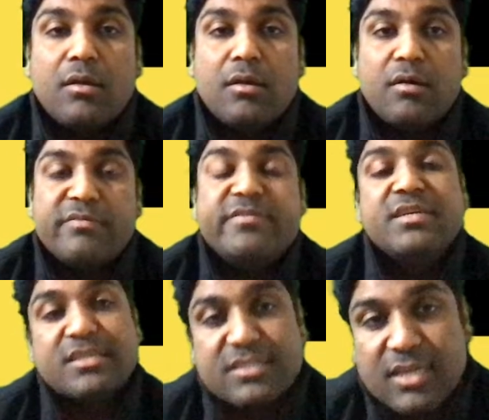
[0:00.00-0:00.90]
We will
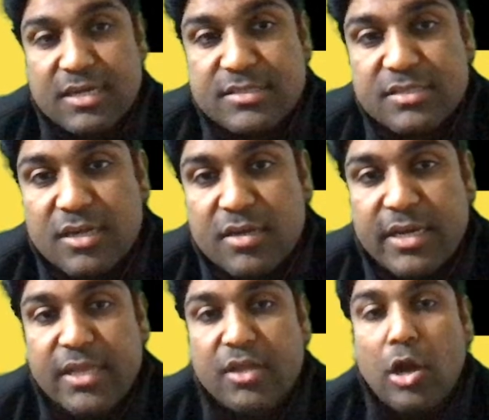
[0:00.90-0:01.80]
discuss
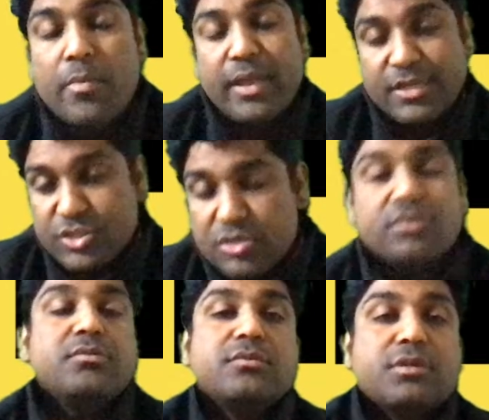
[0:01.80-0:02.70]
reading
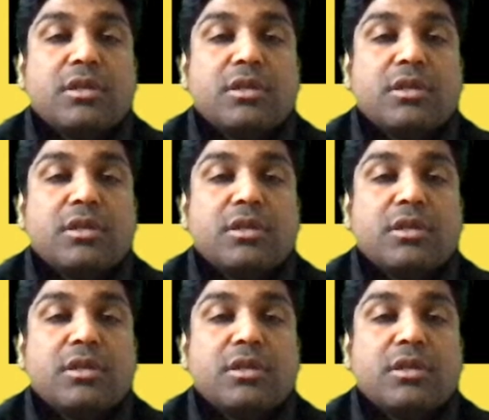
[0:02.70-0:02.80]
comprehension.